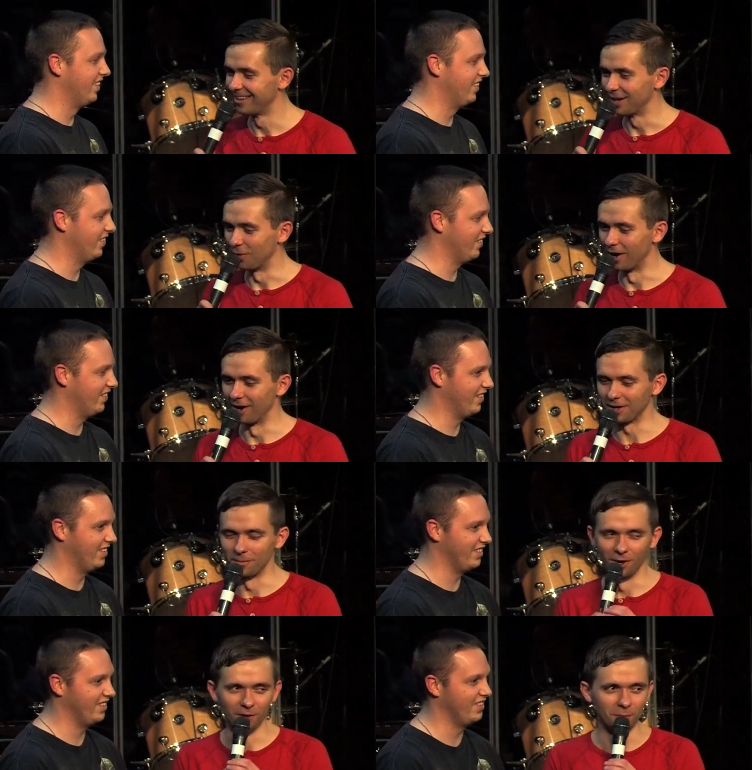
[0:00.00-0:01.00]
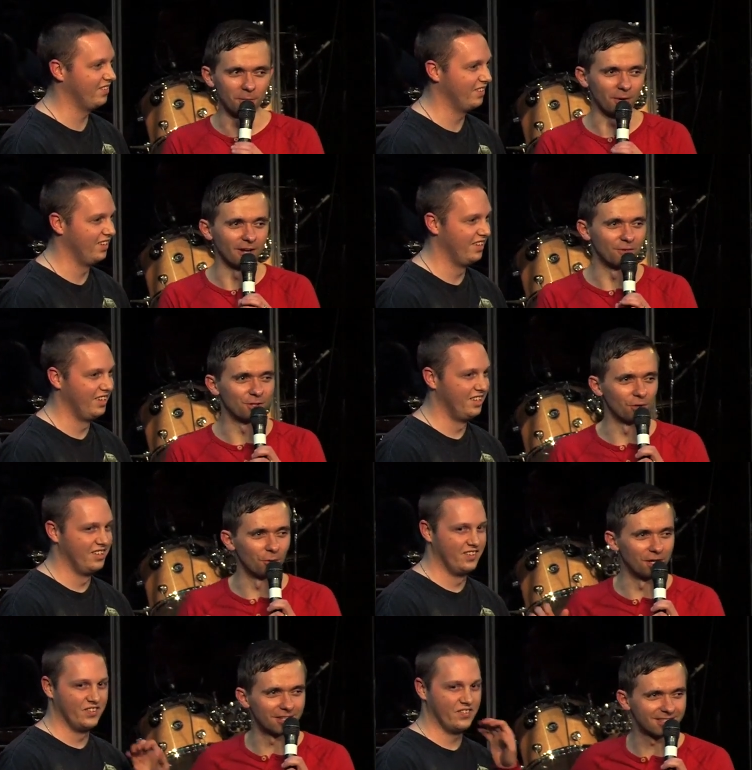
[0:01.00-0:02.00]
Speaker 1: Wow, come on. We've been praying for 2
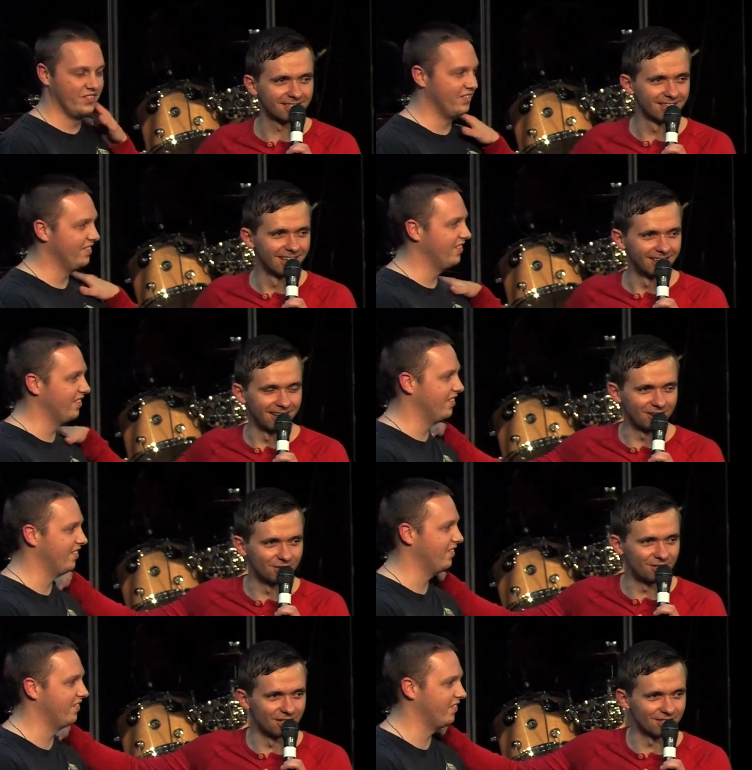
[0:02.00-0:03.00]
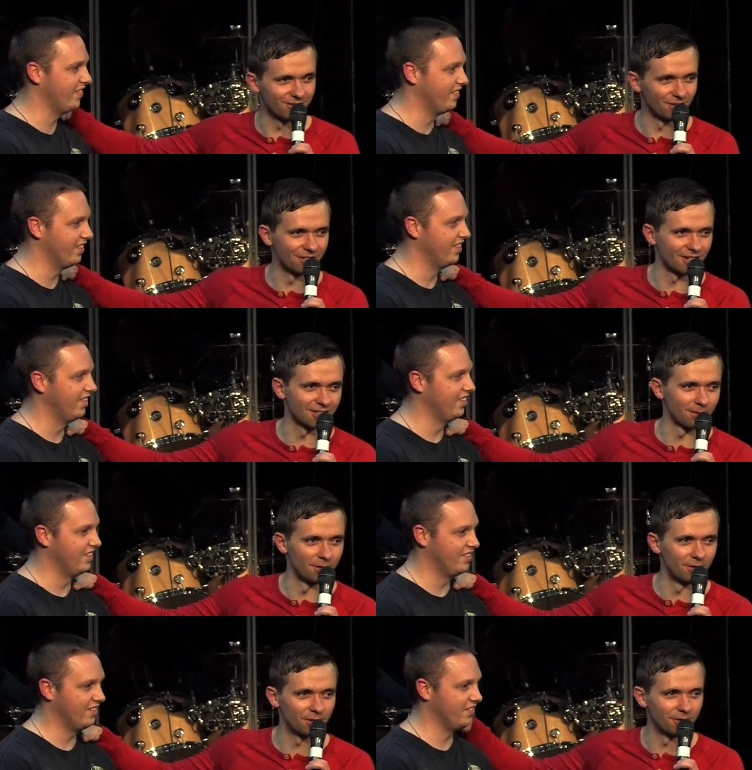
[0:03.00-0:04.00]
weeks. Thank you, Jesus, for this awesome
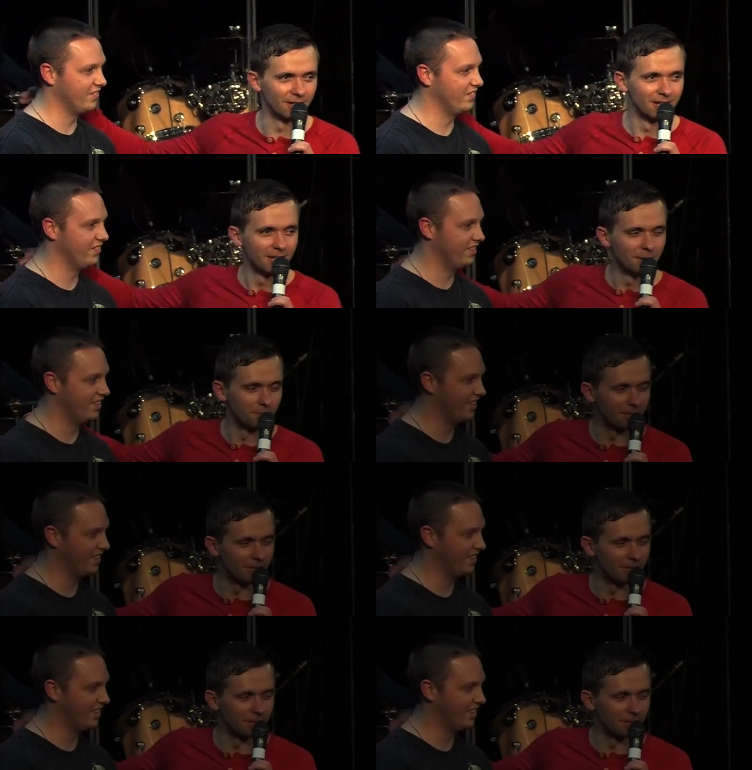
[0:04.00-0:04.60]
miracle. Be